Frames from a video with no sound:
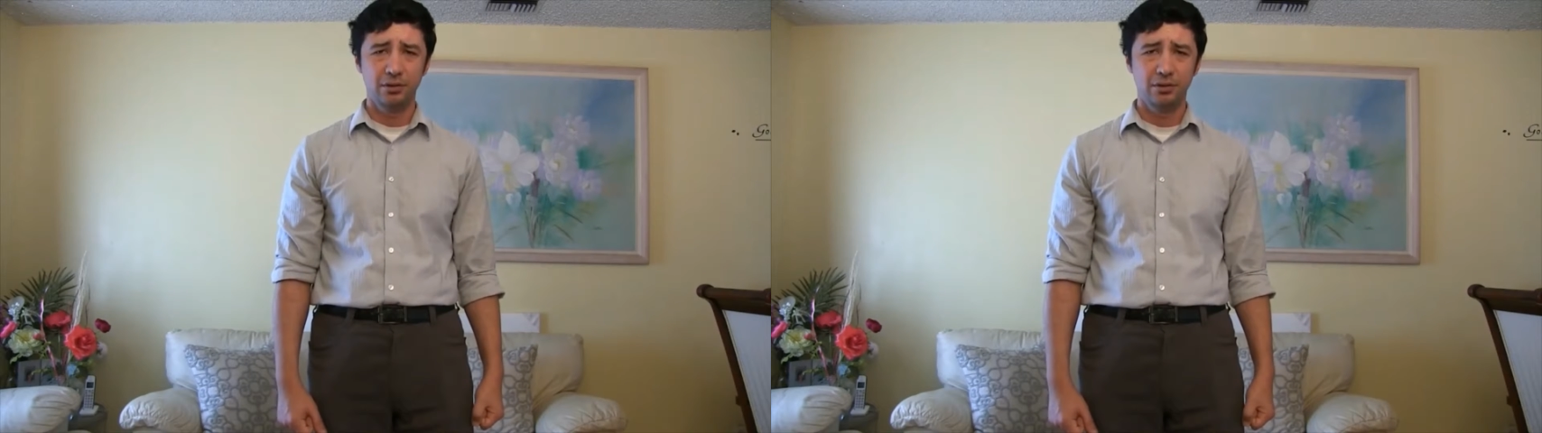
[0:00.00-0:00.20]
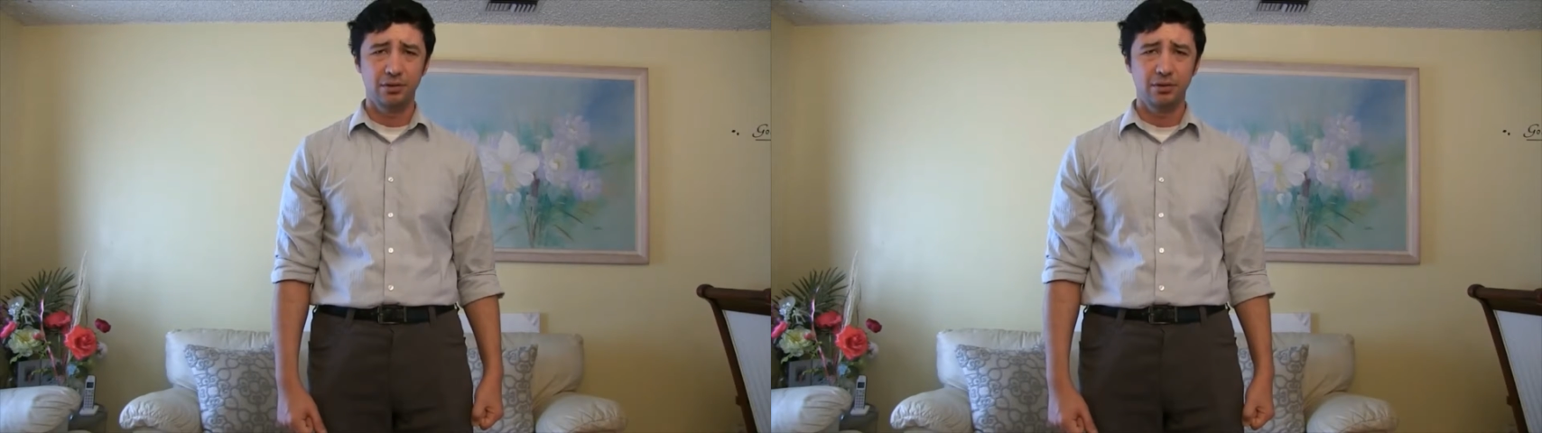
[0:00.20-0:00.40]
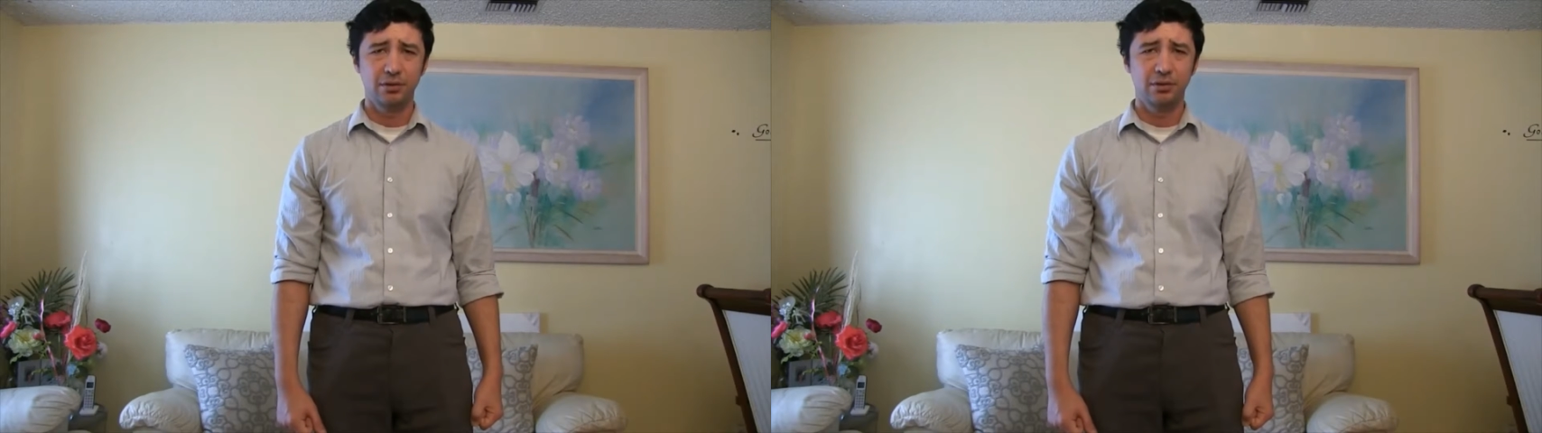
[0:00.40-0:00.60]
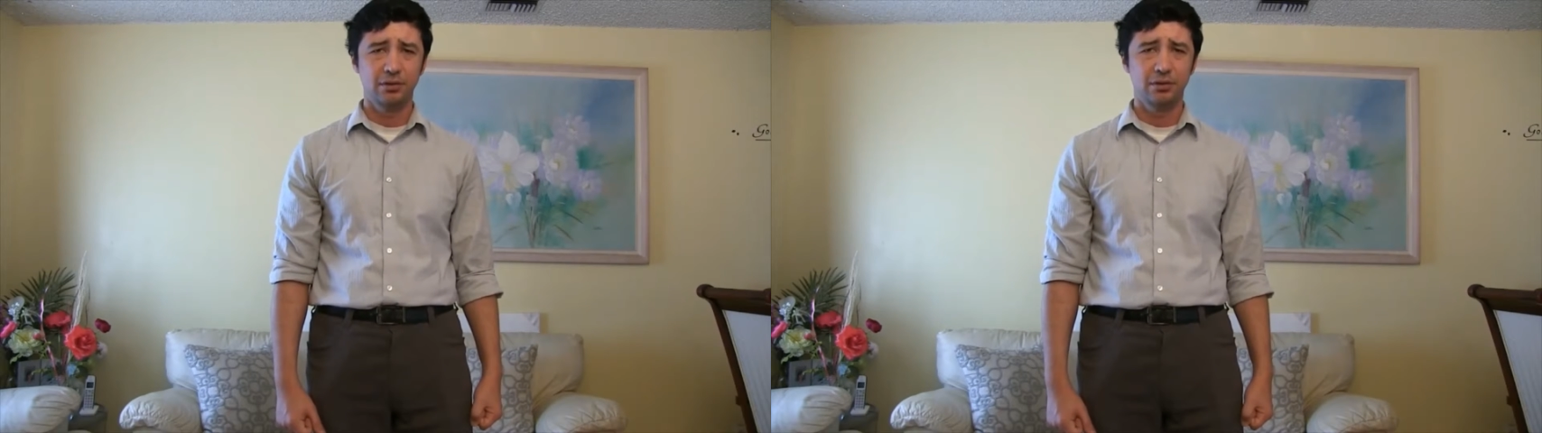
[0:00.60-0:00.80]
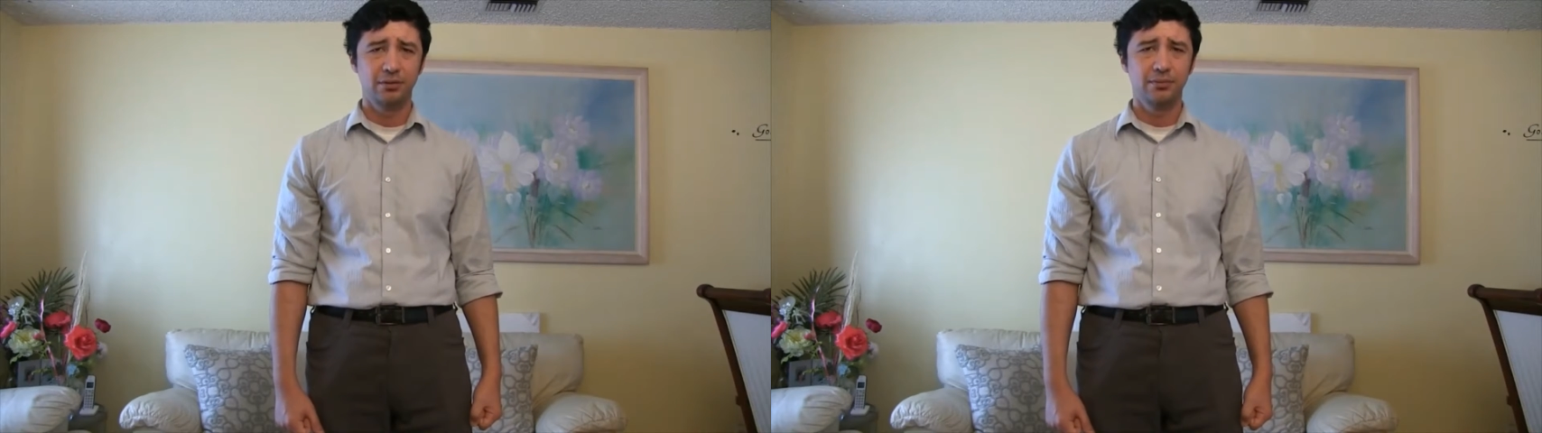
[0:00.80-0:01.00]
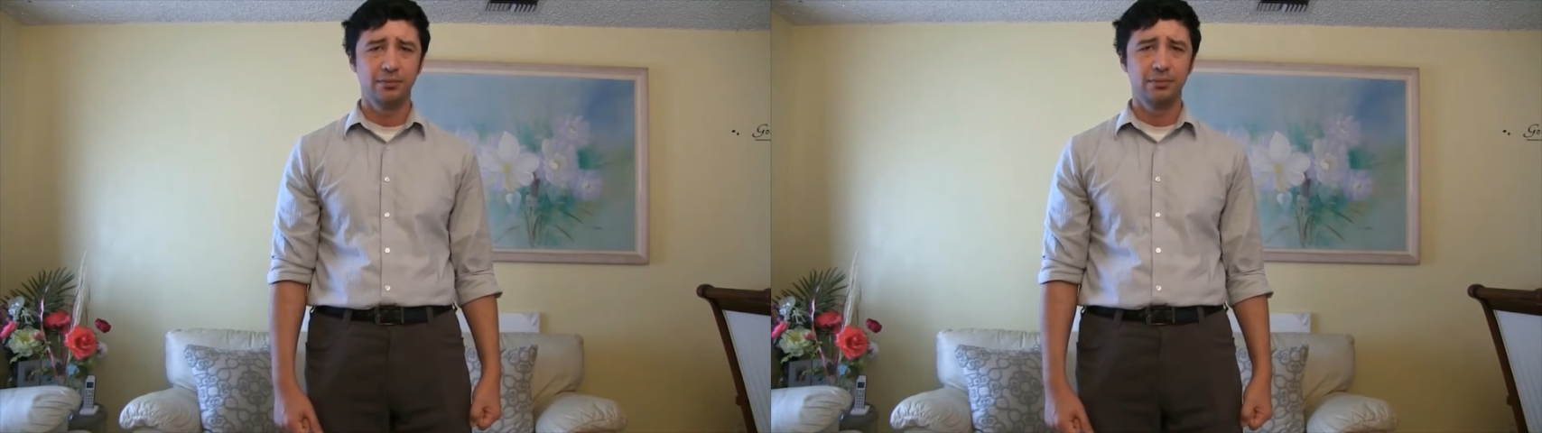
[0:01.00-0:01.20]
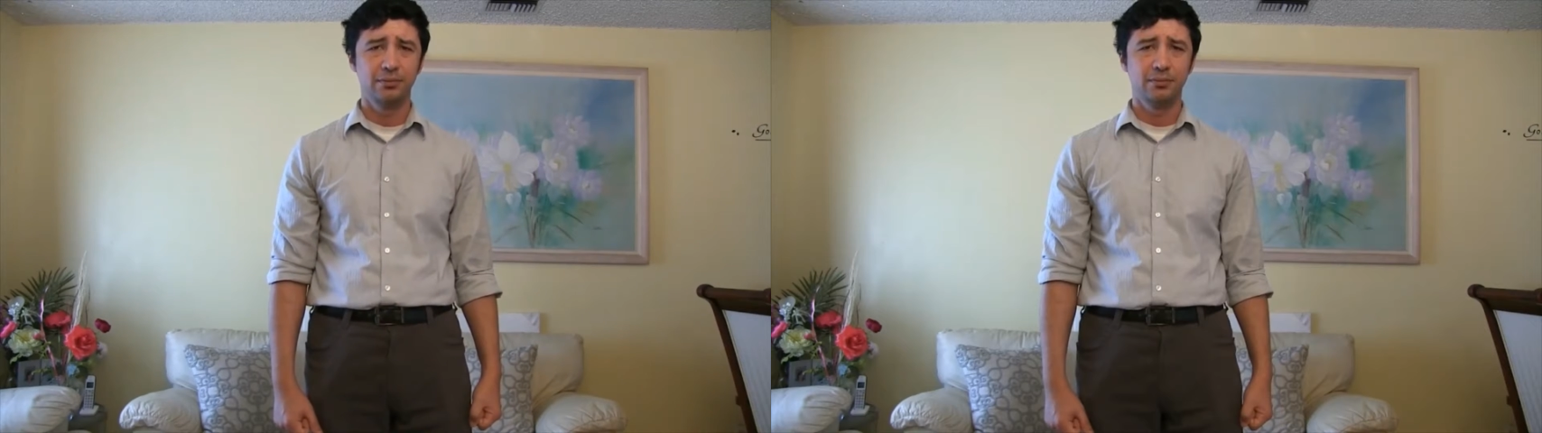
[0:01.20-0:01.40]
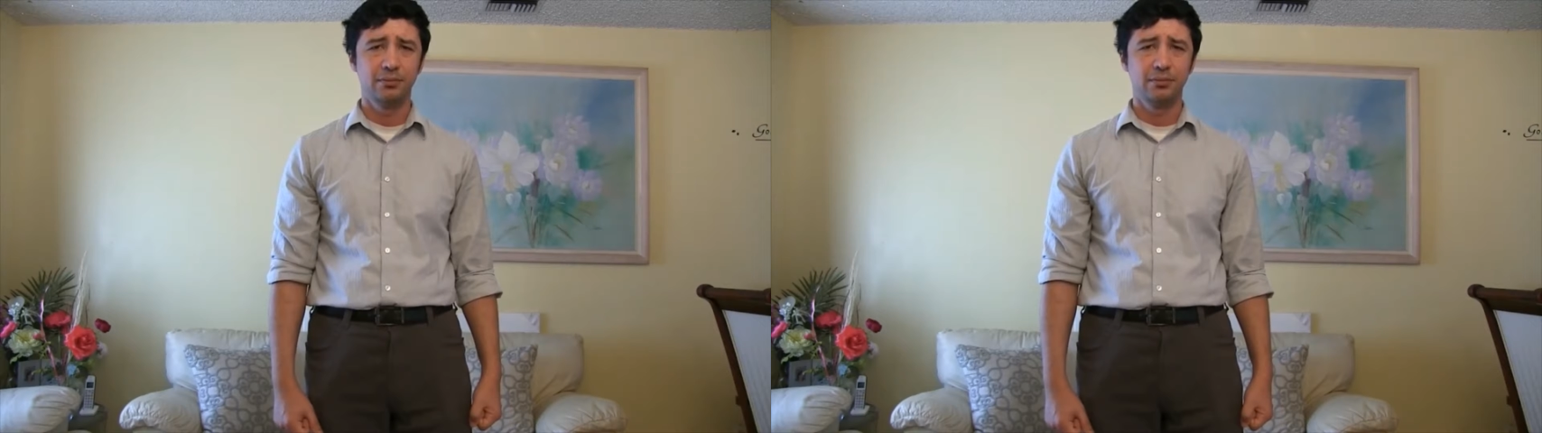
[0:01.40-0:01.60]

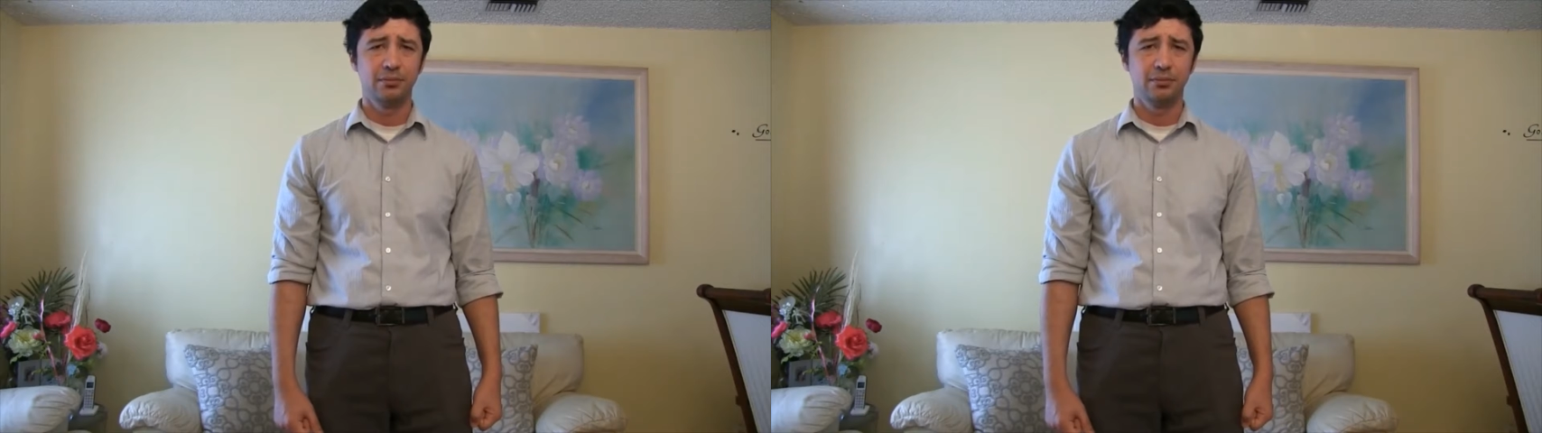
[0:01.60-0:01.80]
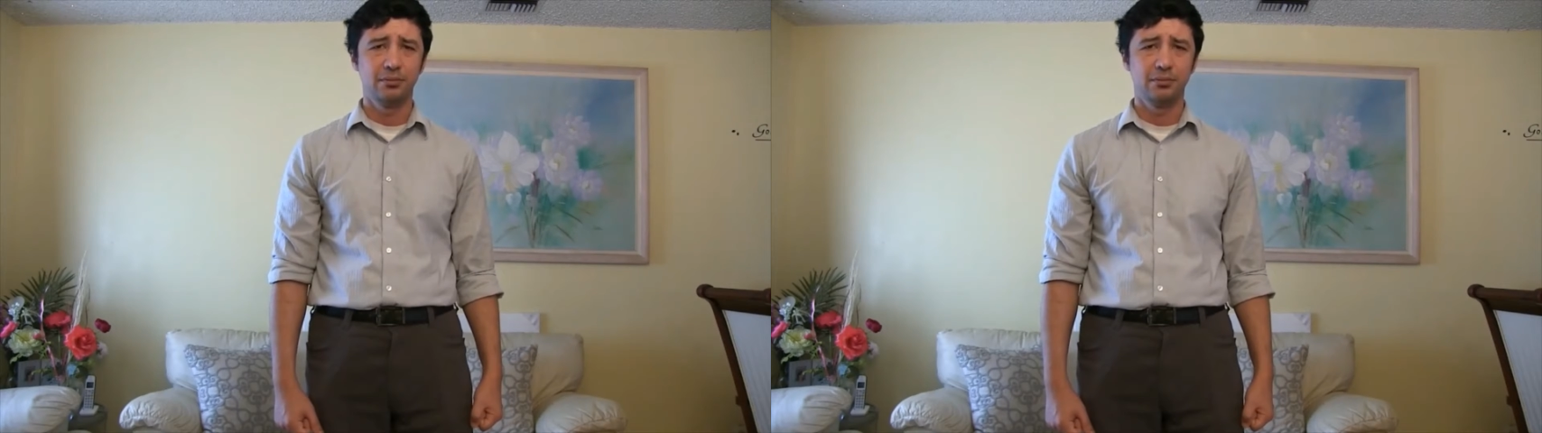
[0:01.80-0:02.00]
(silence)